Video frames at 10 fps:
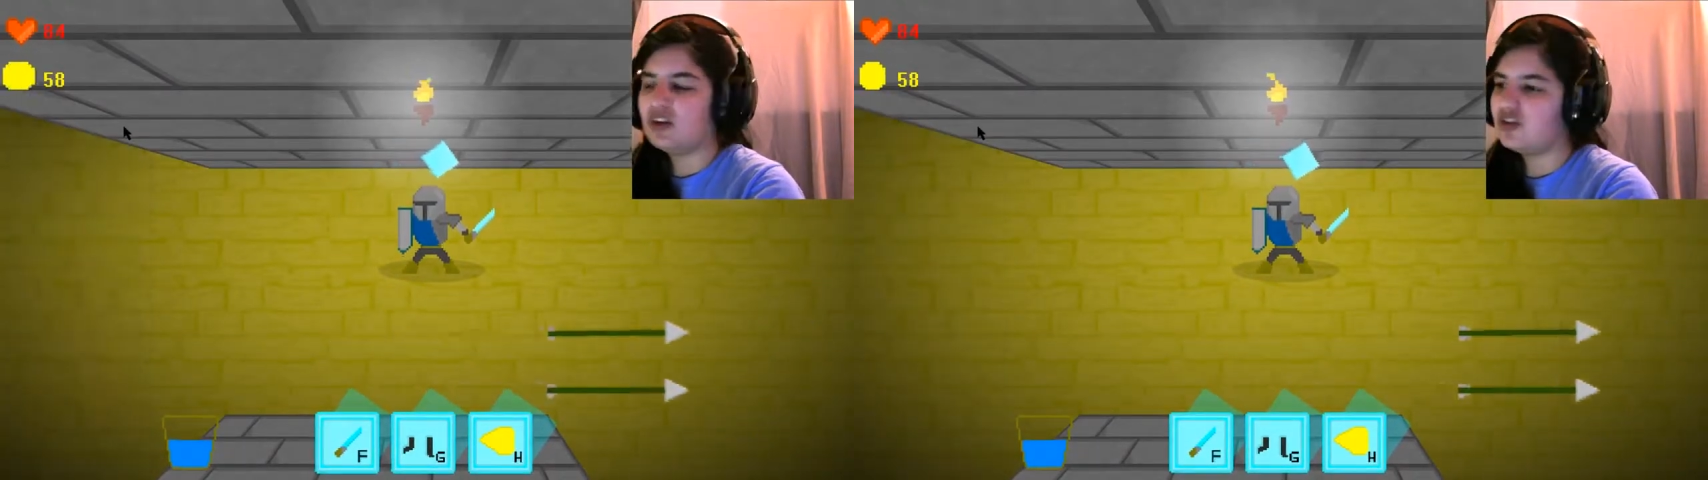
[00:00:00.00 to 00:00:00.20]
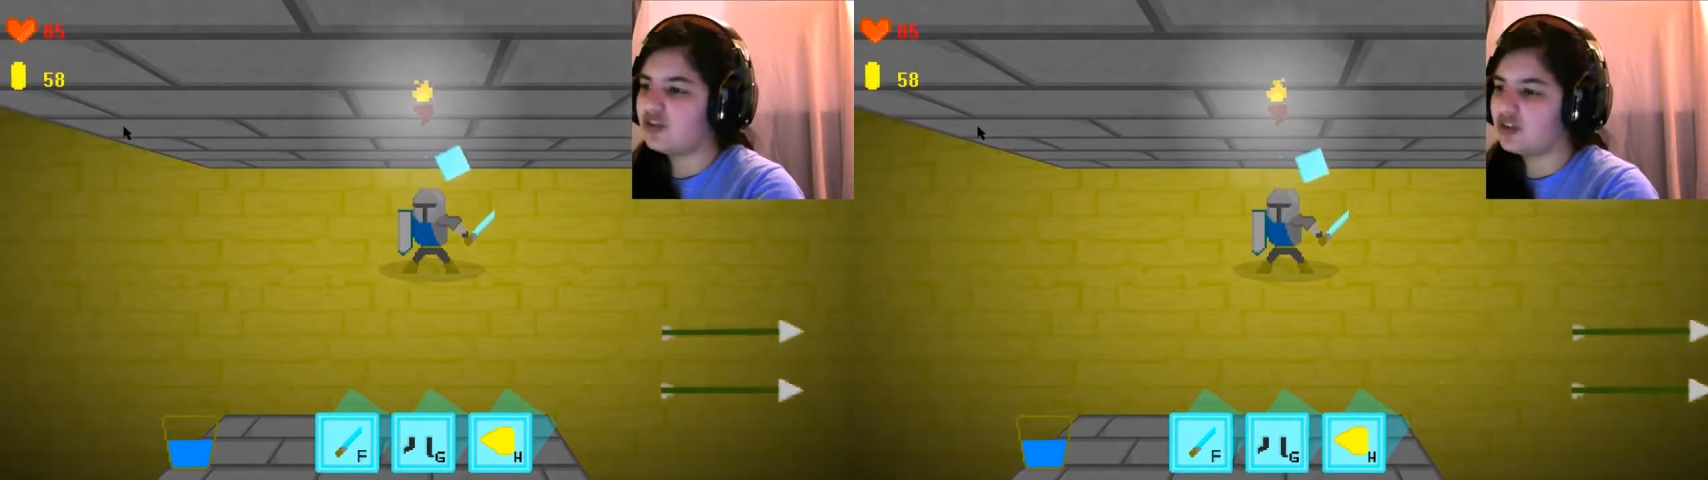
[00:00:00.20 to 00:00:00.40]

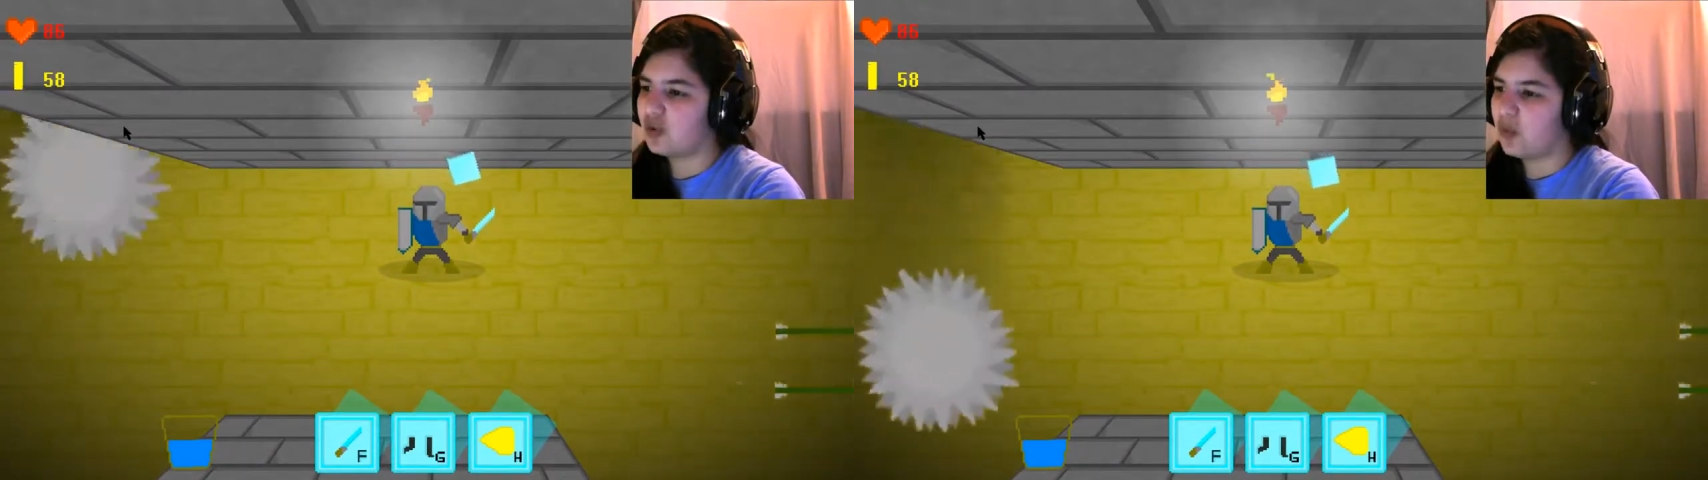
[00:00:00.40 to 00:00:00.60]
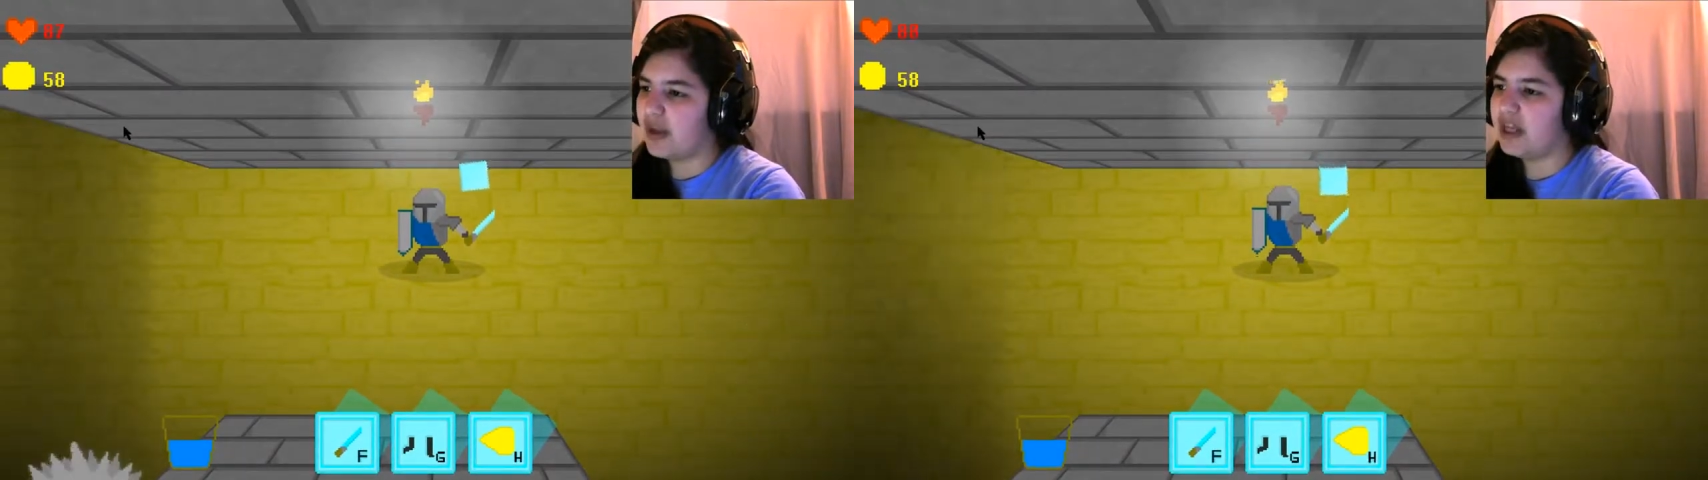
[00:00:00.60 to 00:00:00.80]
Just
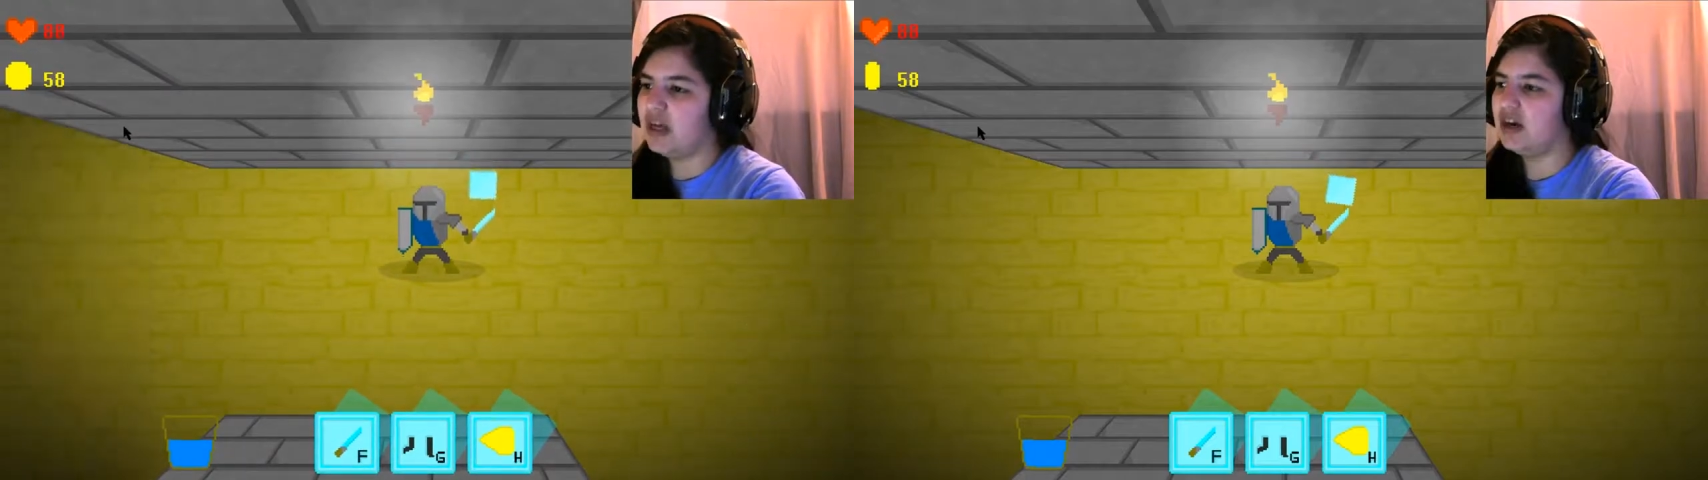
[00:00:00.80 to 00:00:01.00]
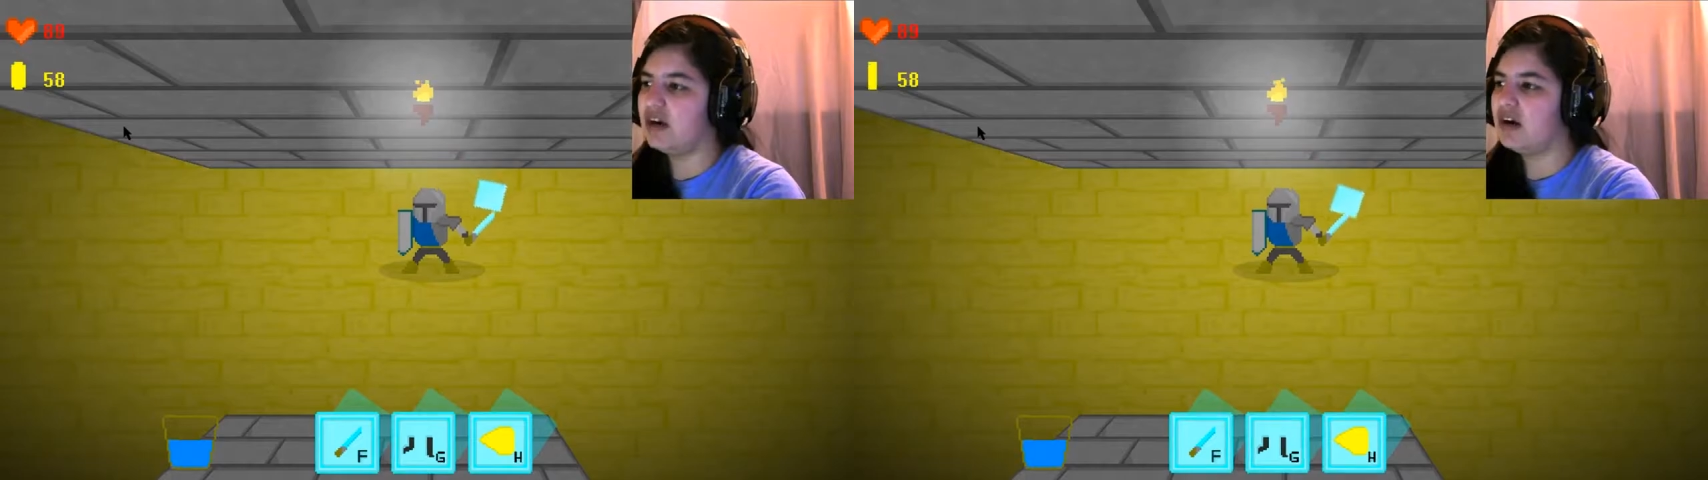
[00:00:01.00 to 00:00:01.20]
gonna wait
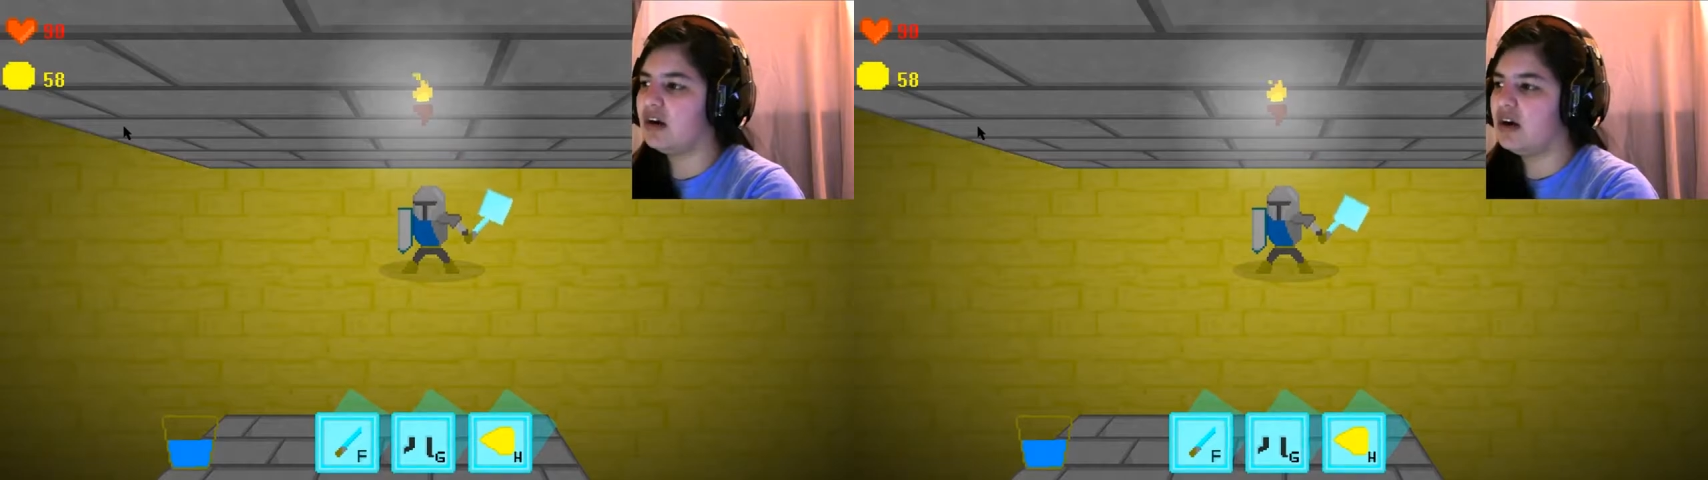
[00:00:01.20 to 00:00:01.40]
here.